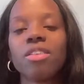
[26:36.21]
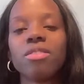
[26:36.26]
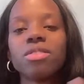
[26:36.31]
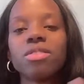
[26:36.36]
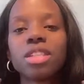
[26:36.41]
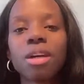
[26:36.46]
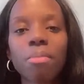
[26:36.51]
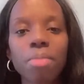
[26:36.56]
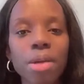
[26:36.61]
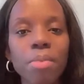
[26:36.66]

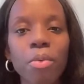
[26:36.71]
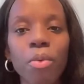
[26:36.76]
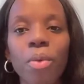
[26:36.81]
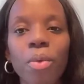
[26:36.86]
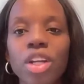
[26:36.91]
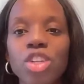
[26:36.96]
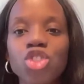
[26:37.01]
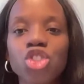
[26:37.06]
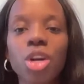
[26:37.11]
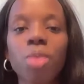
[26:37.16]
Some people
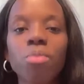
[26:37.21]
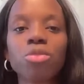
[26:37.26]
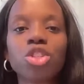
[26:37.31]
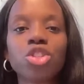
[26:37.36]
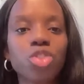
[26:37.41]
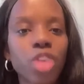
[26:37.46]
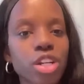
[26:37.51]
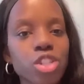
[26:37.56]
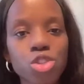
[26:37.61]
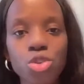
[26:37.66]
want to jump
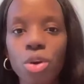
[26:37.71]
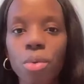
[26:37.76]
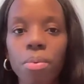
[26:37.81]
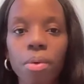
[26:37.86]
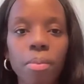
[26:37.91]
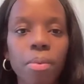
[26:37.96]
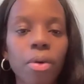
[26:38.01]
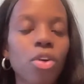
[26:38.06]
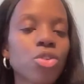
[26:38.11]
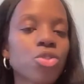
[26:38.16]
straight to a
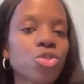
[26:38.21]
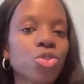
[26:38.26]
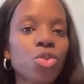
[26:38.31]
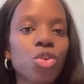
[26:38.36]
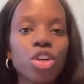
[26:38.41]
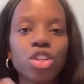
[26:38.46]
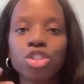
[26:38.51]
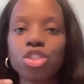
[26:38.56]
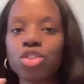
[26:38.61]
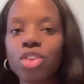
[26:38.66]
proposal
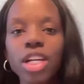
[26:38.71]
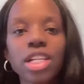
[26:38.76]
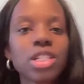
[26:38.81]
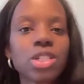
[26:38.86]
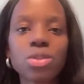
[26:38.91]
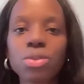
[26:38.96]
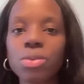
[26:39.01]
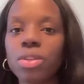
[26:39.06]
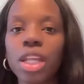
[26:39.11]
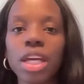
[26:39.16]
or straight
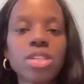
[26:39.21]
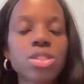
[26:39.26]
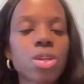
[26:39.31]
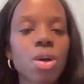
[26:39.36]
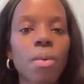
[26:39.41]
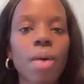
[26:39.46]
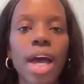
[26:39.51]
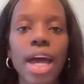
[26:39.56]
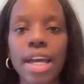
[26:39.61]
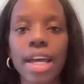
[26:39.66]
to let's
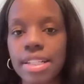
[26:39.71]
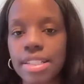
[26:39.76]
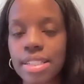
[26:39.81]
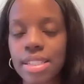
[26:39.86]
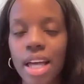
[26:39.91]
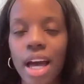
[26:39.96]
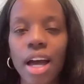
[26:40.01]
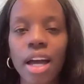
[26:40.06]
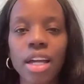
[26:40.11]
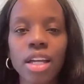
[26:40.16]
go ahead and
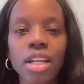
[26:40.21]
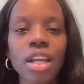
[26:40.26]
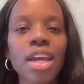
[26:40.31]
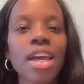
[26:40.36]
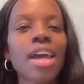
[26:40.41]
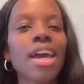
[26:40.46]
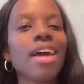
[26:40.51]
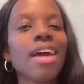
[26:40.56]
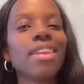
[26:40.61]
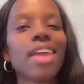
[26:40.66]
sign,
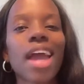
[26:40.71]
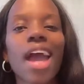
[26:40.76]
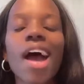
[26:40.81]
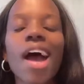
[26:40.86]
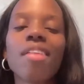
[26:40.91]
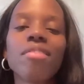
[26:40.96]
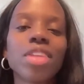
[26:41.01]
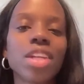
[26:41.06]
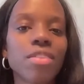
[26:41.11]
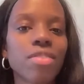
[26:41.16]
and they
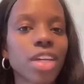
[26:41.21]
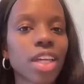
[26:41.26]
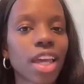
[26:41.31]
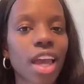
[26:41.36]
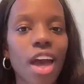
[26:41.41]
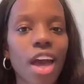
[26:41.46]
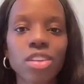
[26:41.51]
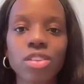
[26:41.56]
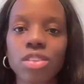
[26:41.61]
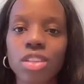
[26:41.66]
haven't even
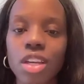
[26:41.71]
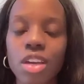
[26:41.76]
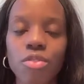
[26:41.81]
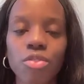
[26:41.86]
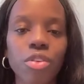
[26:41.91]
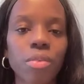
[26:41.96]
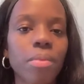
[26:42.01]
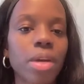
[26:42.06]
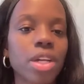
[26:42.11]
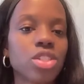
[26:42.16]
gathered the
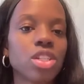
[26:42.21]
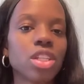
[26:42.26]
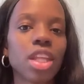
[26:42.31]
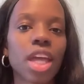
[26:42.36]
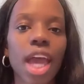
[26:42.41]
information.